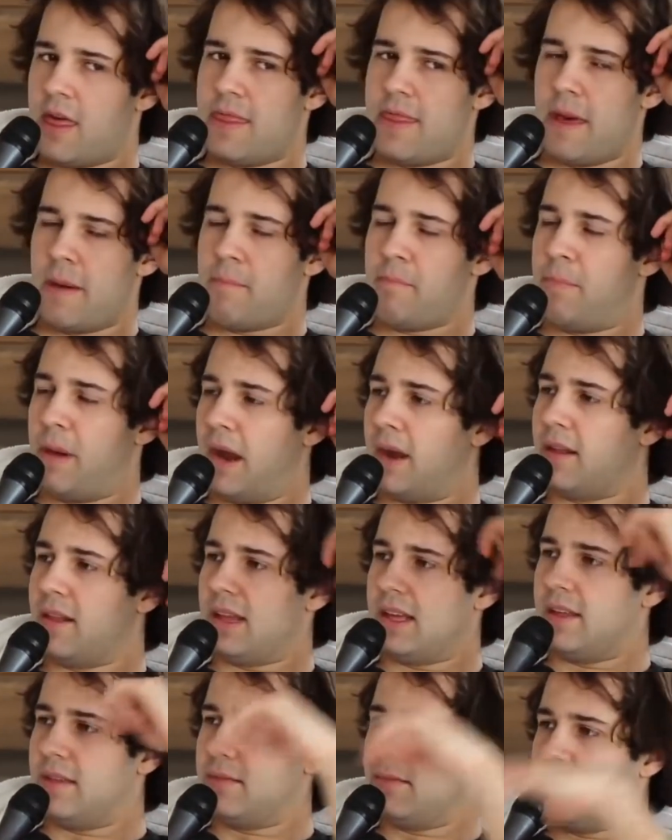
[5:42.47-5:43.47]
them
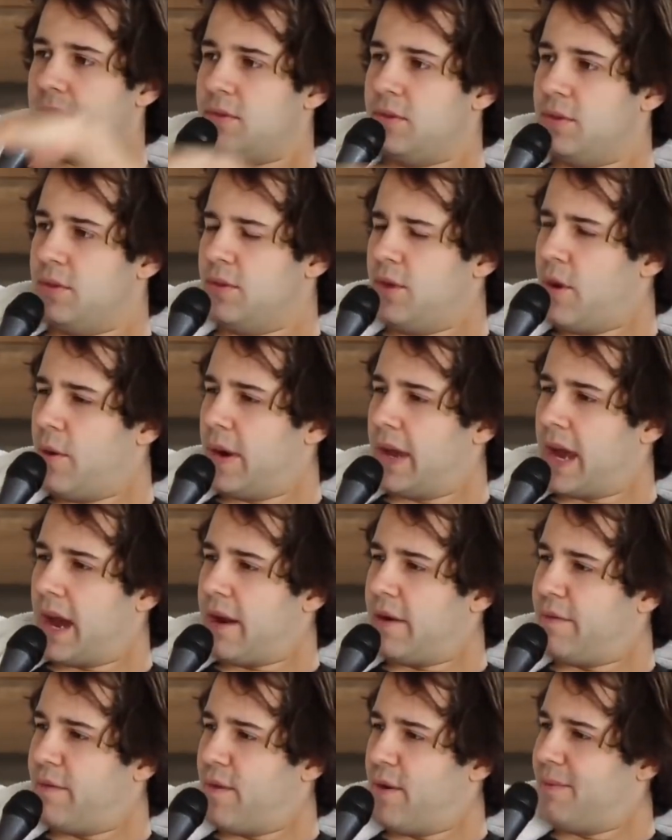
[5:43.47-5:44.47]
barely knowing
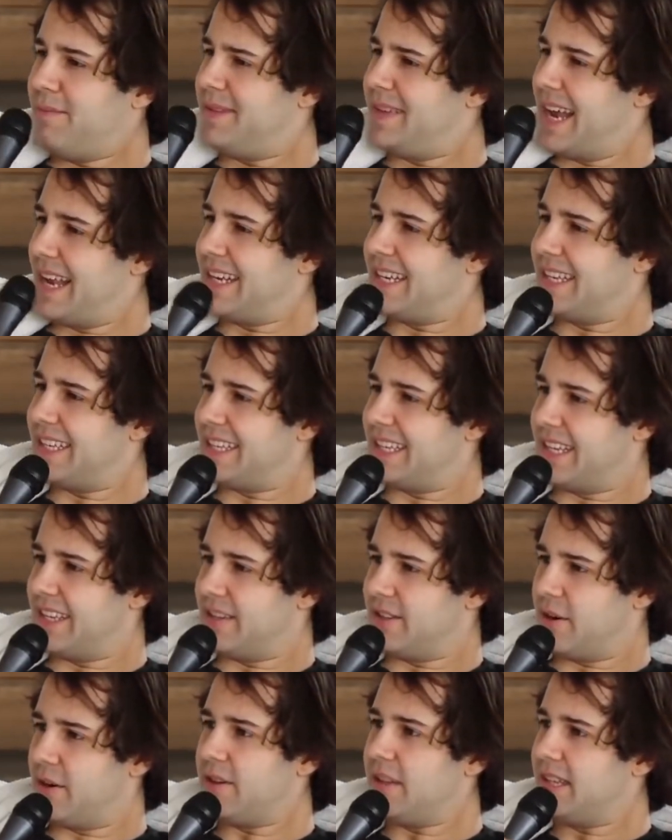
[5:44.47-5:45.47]
how to form
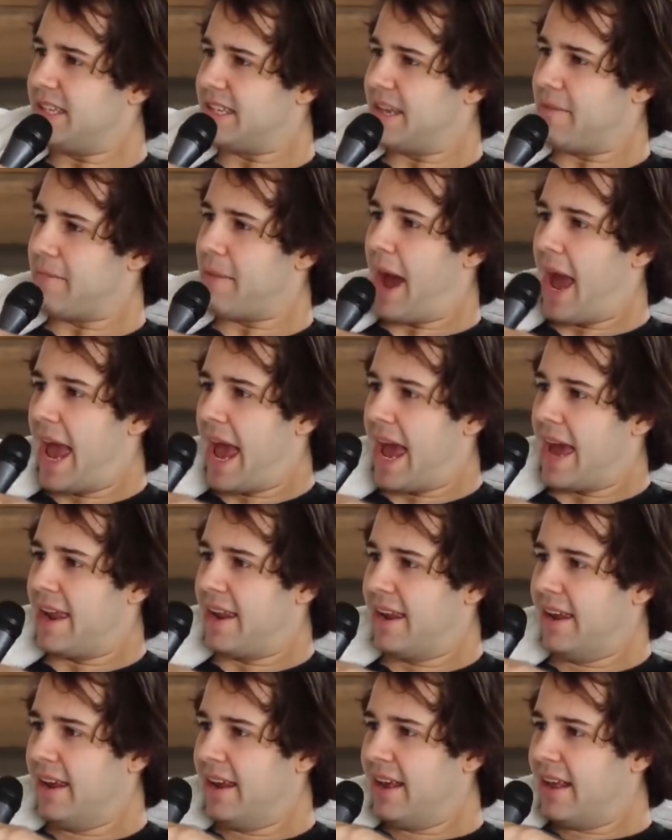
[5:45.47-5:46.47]
sentences, or at least in my
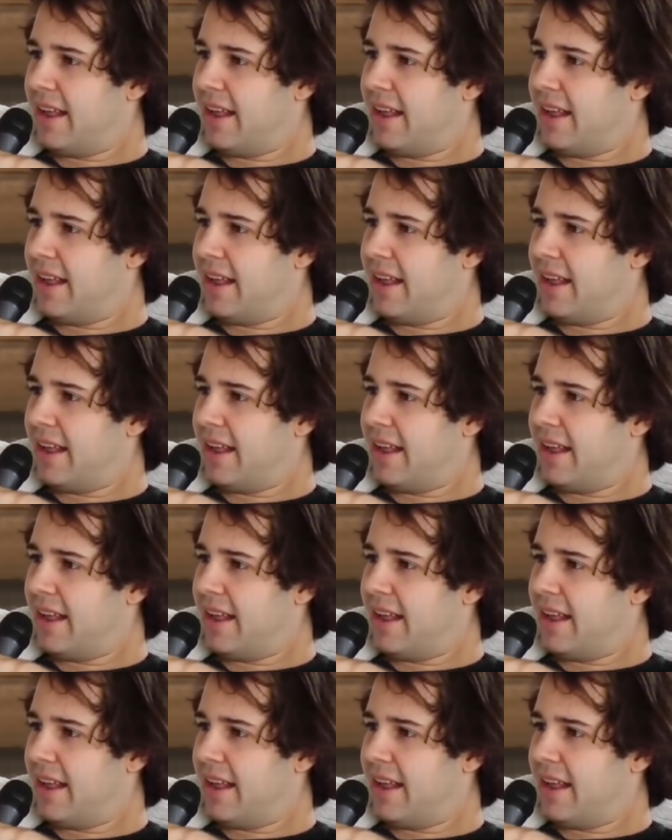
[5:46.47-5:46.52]
head.